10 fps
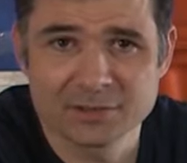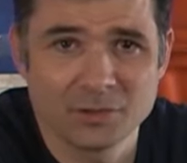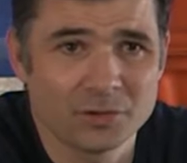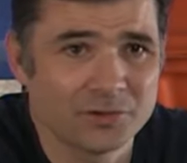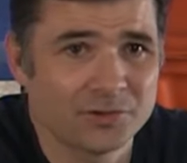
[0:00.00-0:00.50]

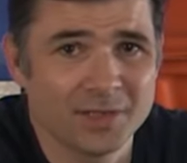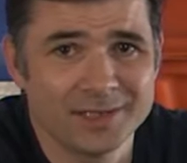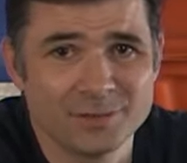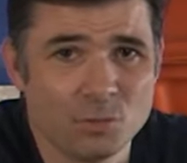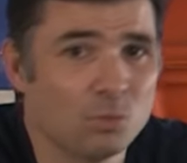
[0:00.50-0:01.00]
on the side
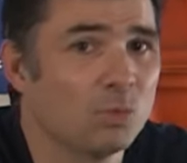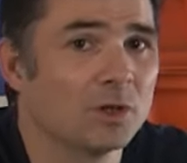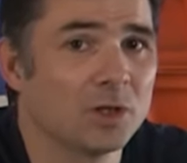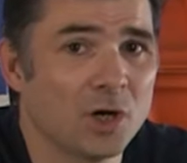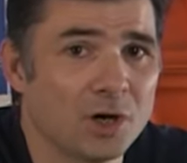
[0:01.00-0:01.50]

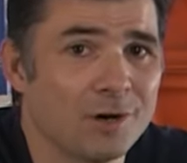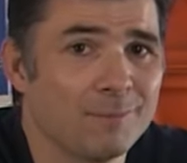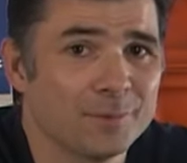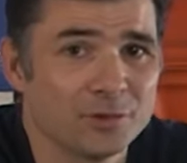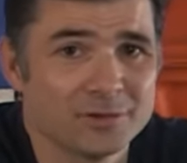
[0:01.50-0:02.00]
wouldn't harm
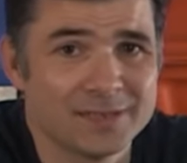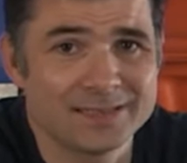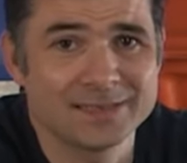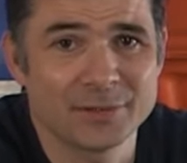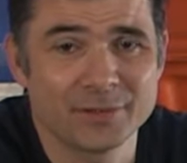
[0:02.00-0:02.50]
but not
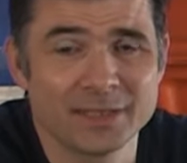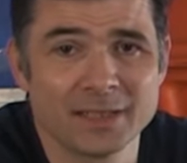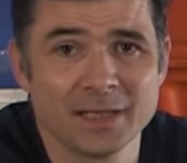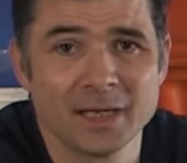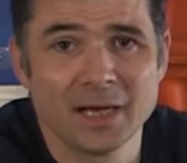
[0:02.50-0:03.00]
necessary,
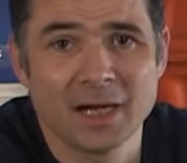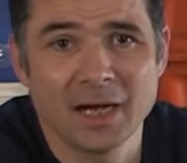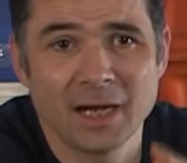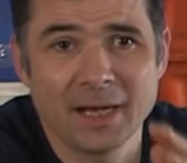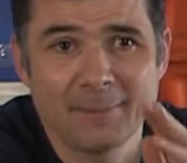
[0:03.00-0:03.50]

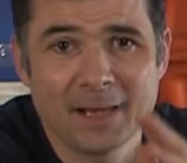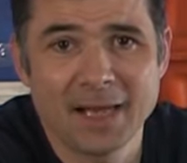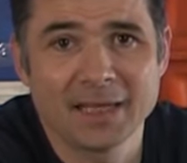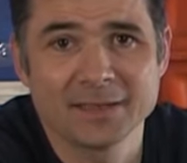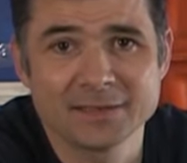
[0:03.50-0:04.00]

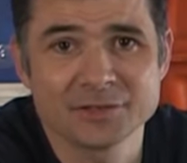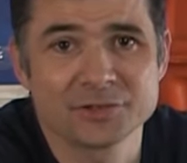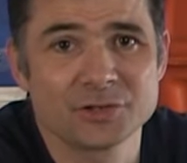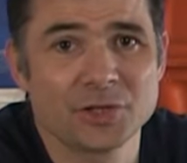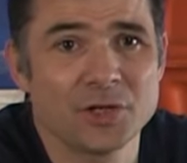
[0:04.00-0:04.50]
and just
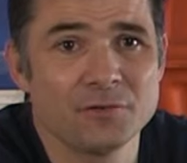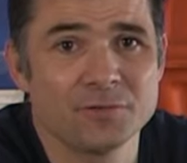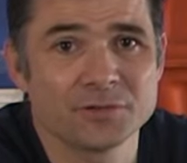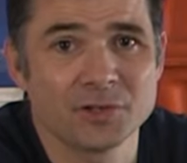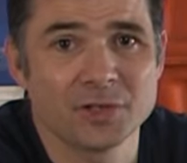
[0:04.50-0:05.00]
go for
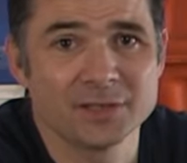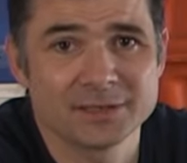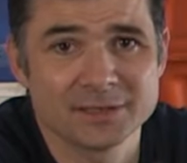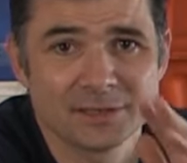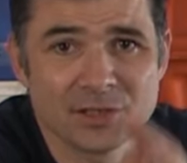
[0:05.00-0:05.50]
science
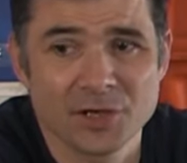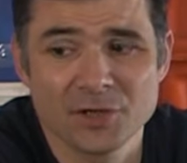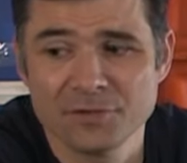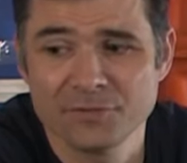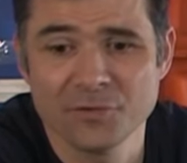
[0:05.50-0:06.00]
and go
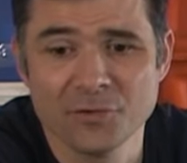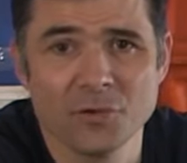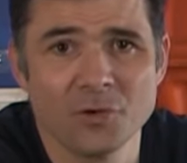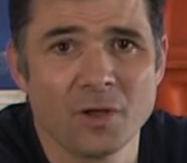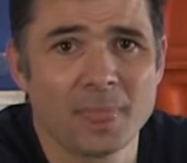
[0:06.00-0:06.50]

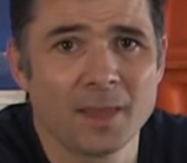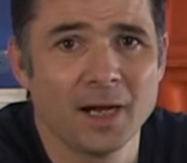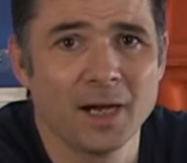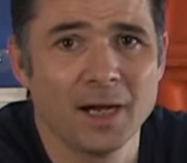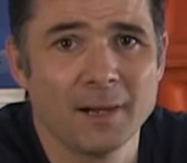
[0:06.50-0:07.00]
for
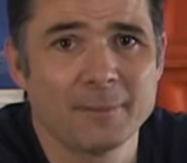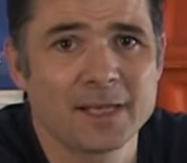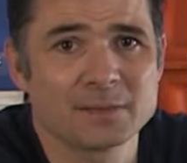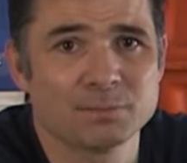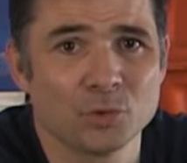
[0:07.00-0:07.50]

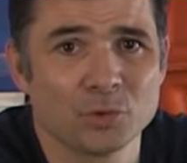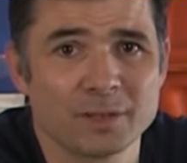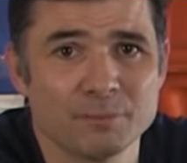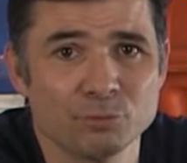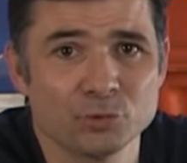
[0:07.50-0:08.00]
exploring
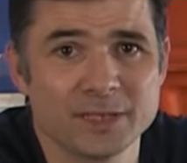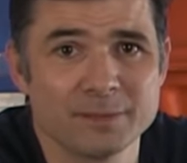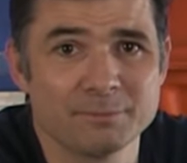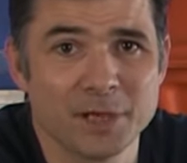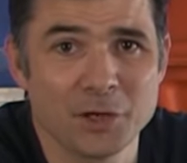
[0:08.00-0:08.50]
marine
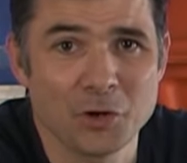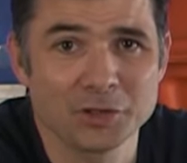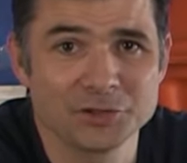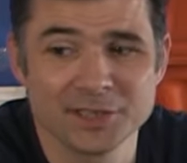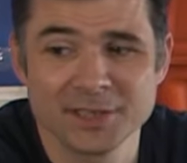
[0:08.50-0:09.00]

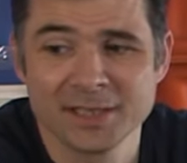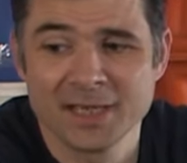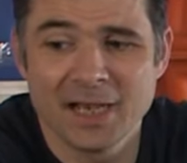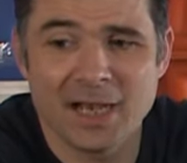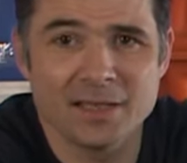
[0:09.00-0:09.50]
biology
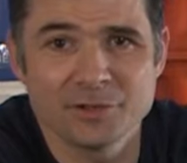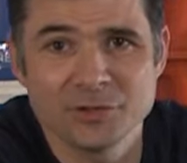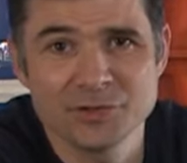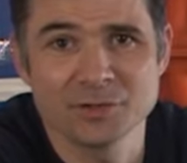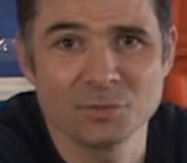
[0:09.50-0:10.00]
and then
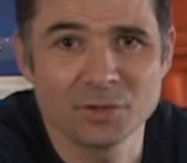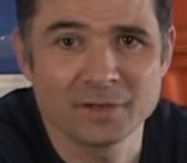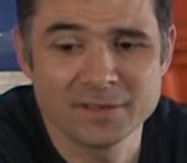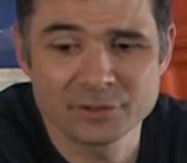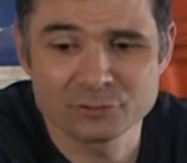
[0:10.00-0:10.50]
using one of
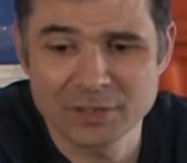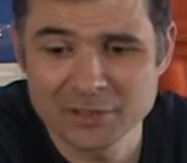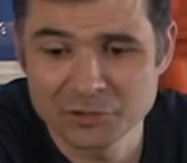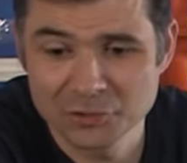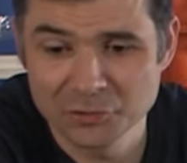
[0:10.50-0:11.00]
these great
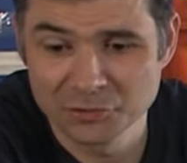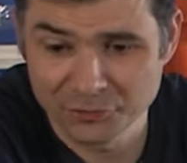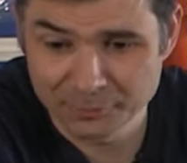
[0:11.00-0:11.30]
tools.